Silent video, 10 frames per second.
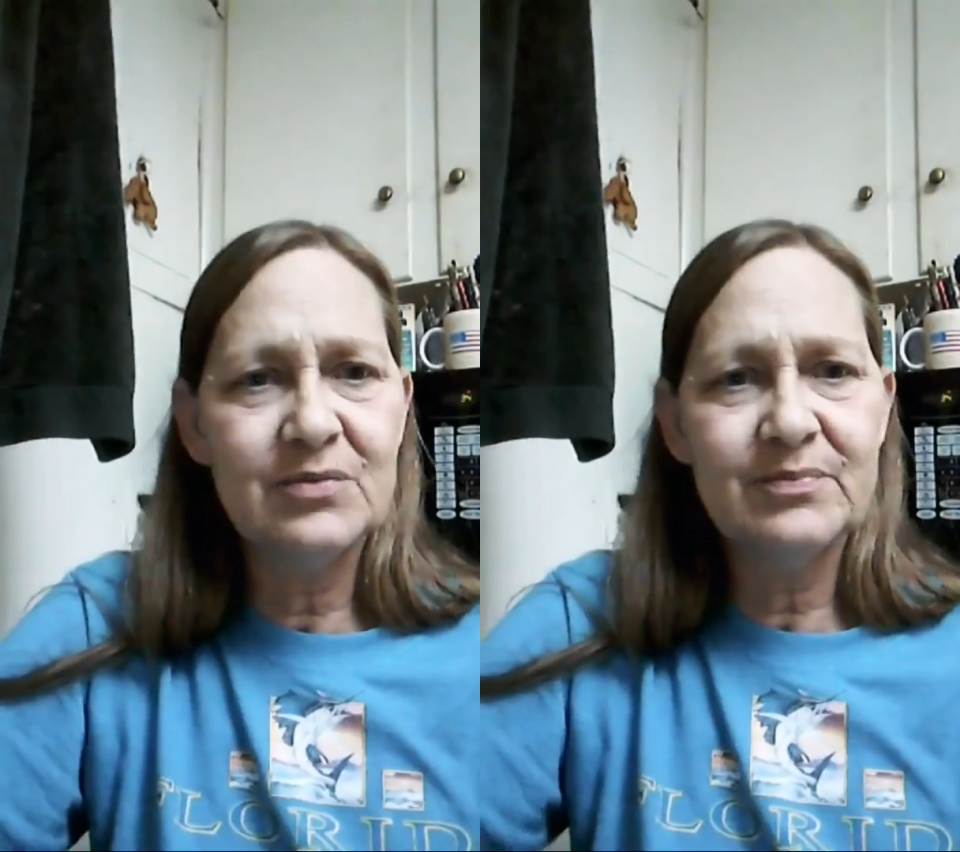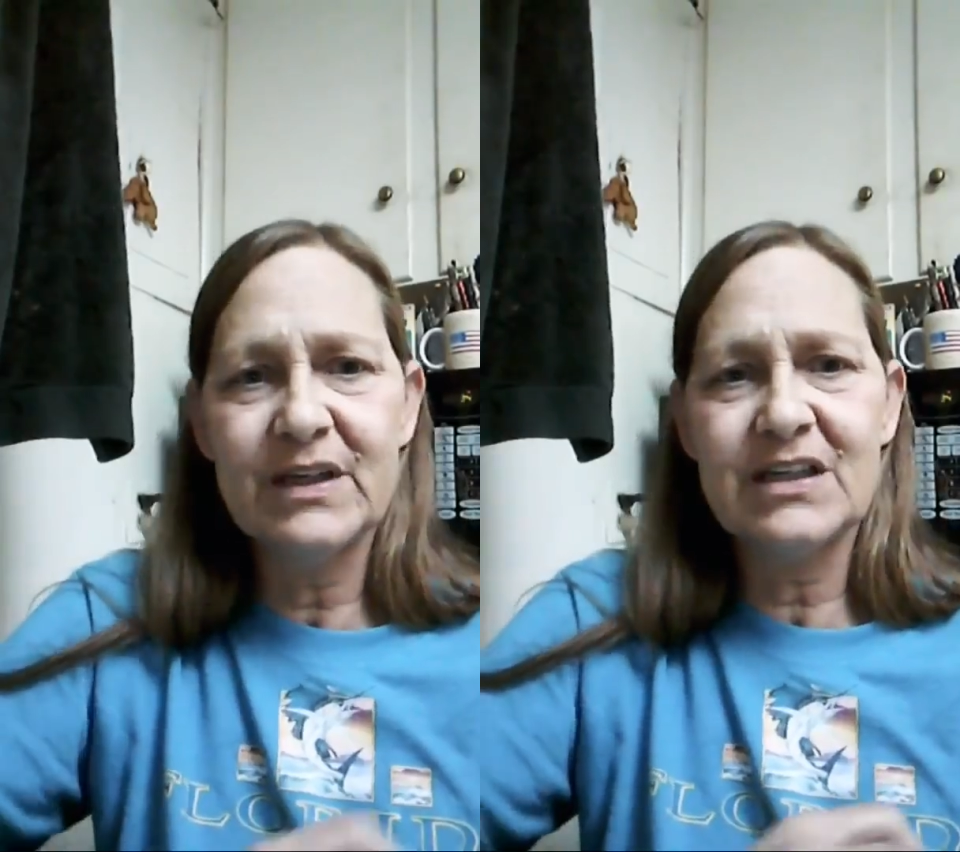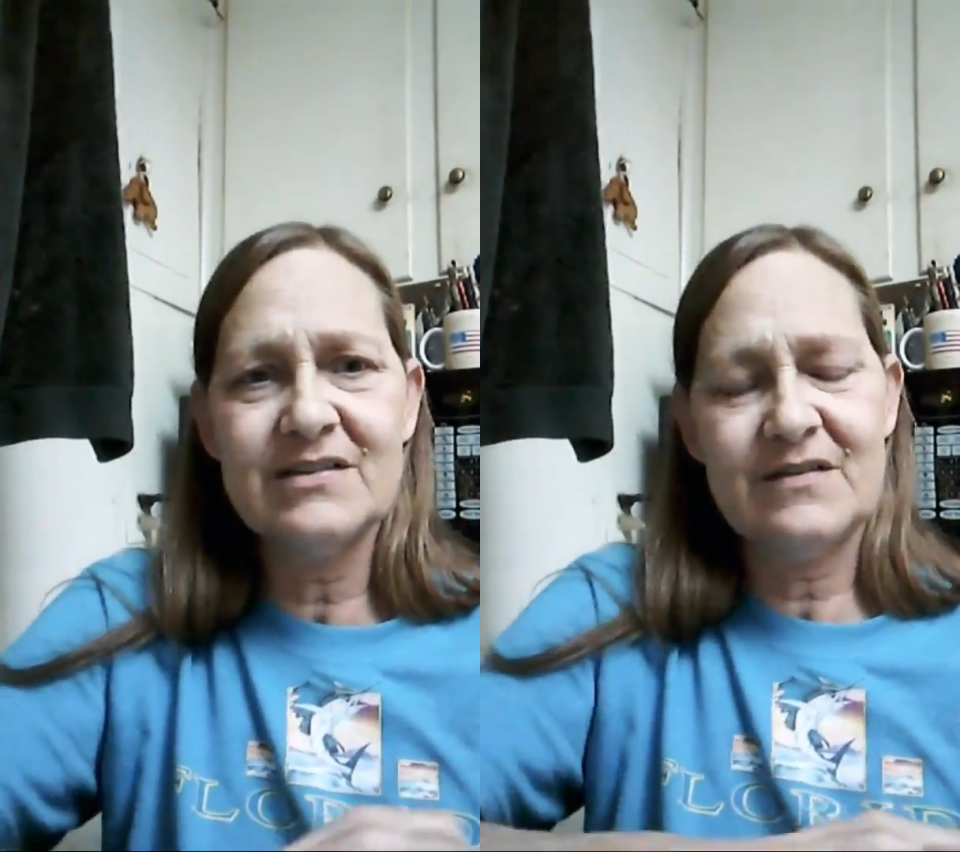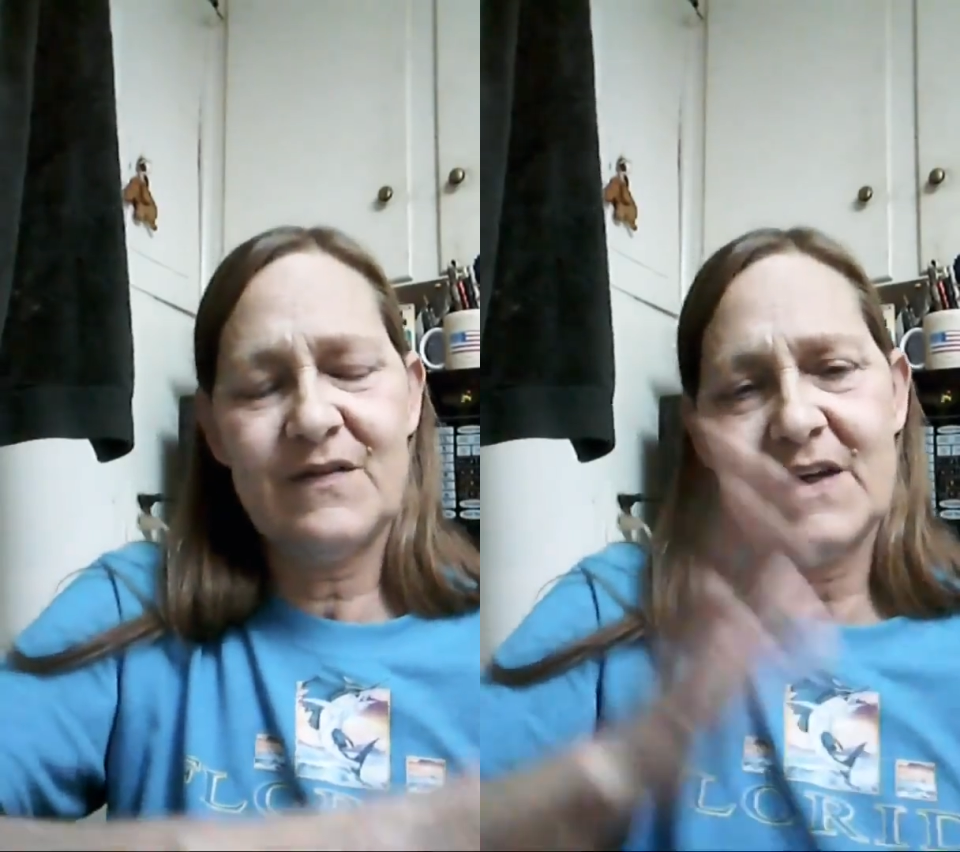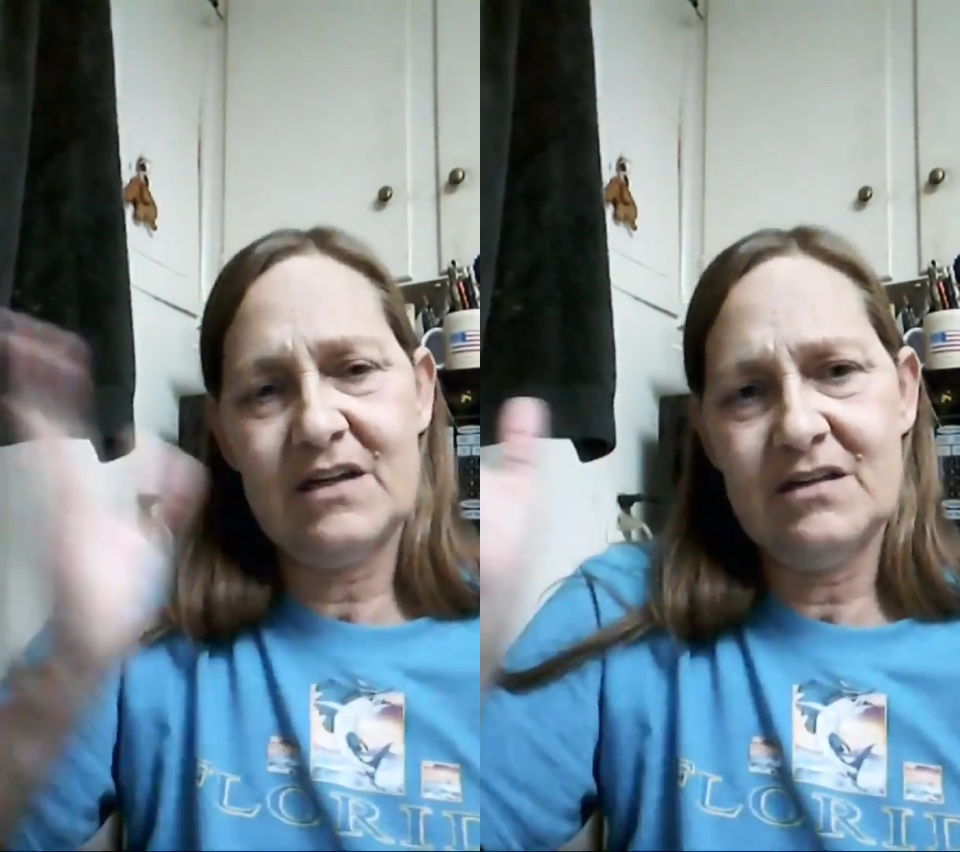because of
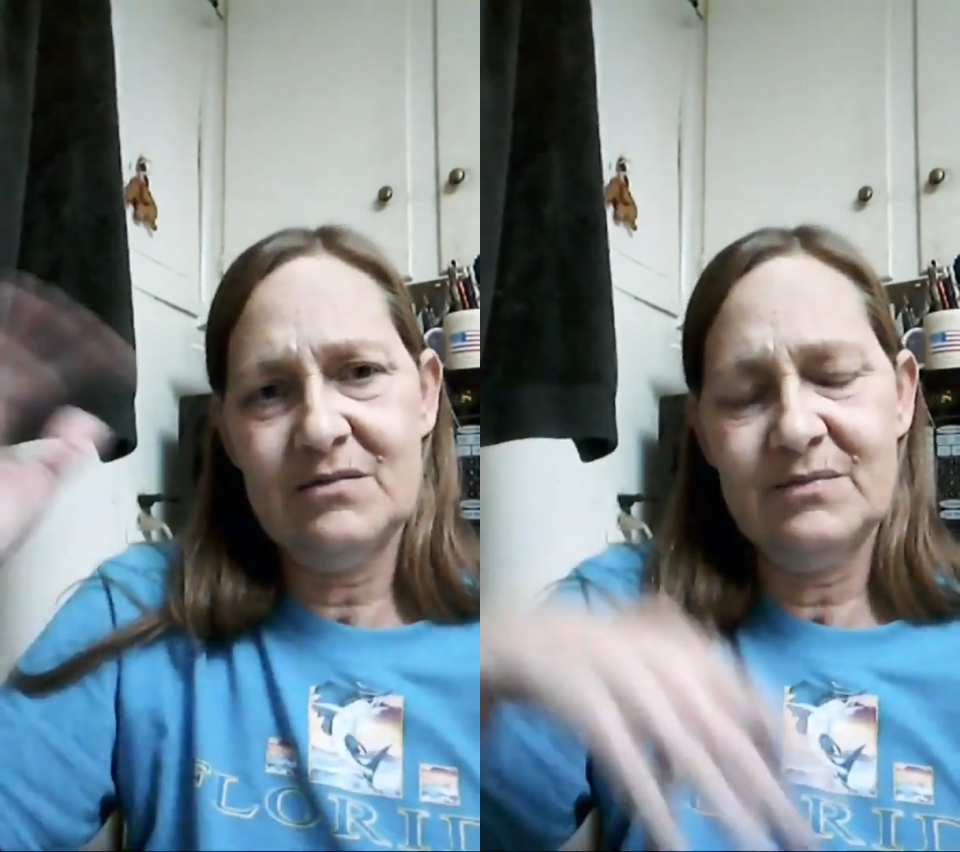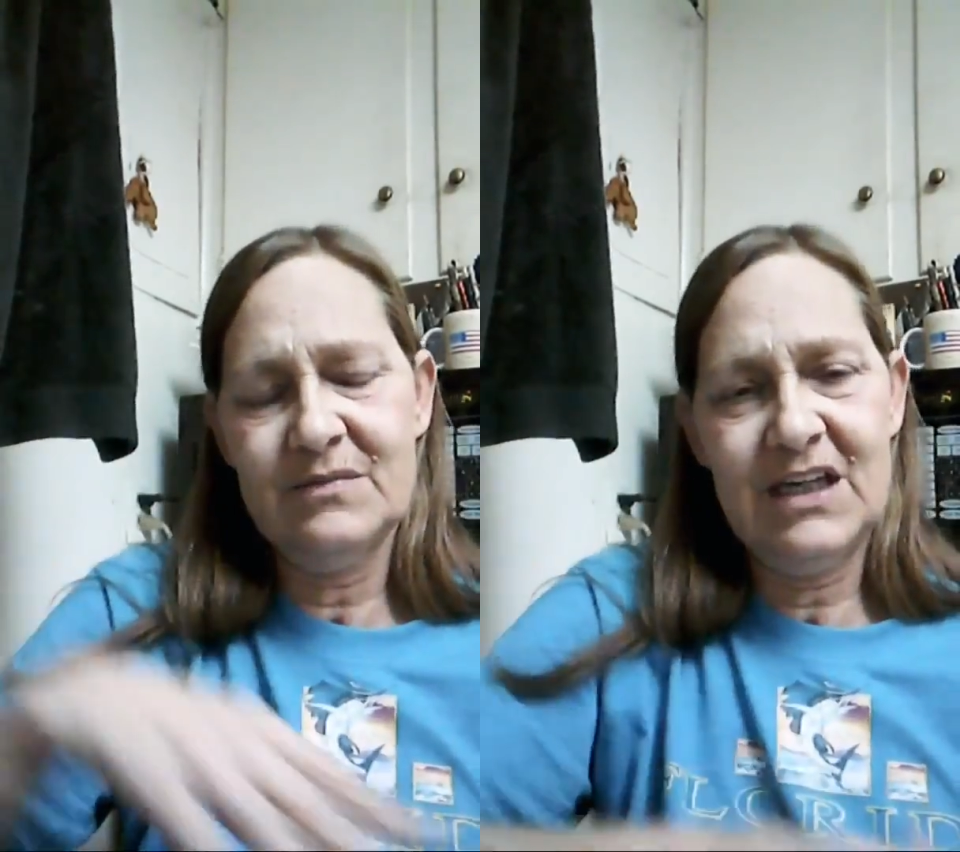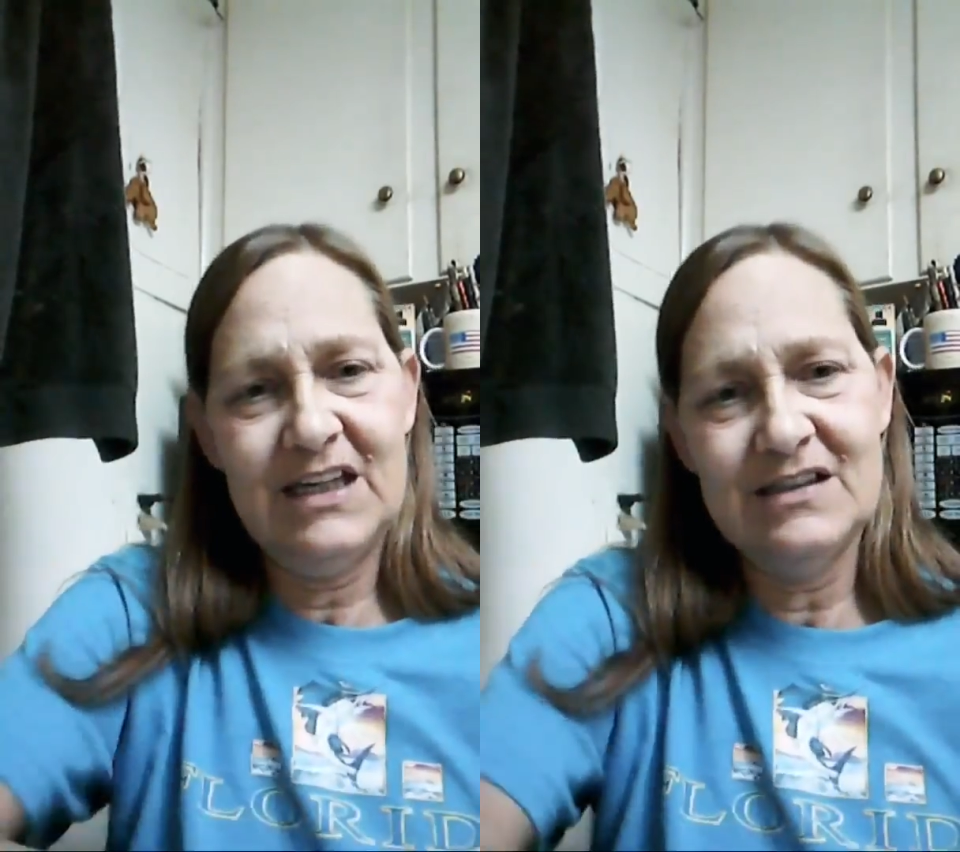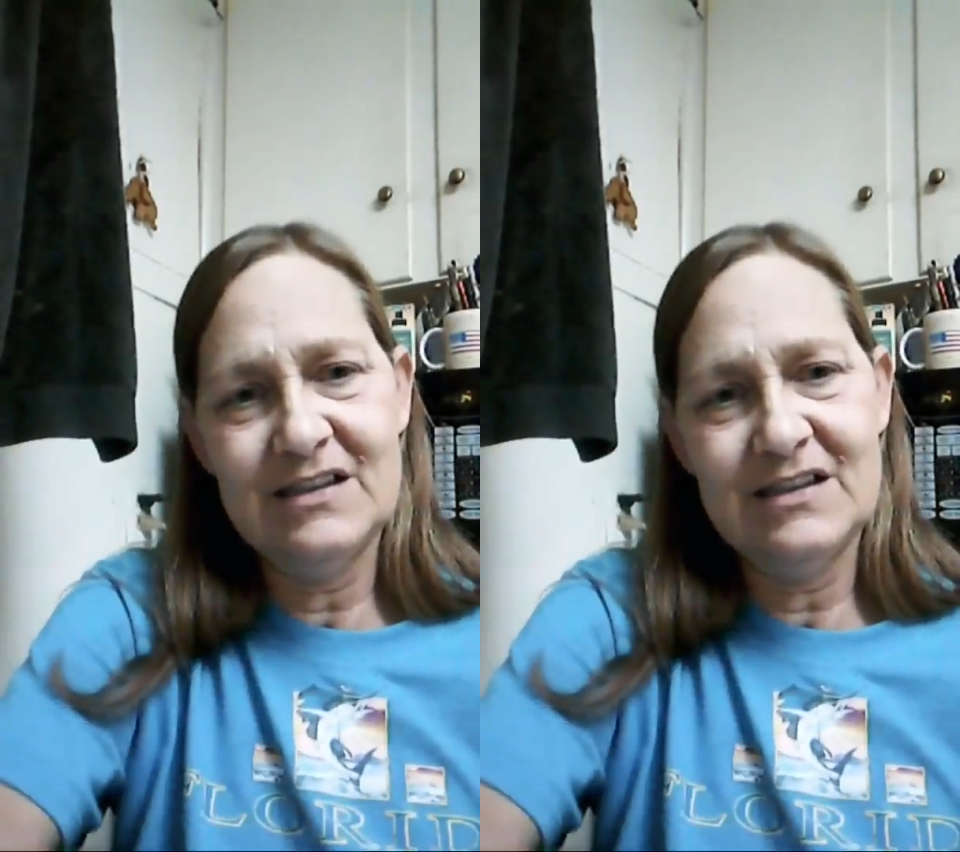the heat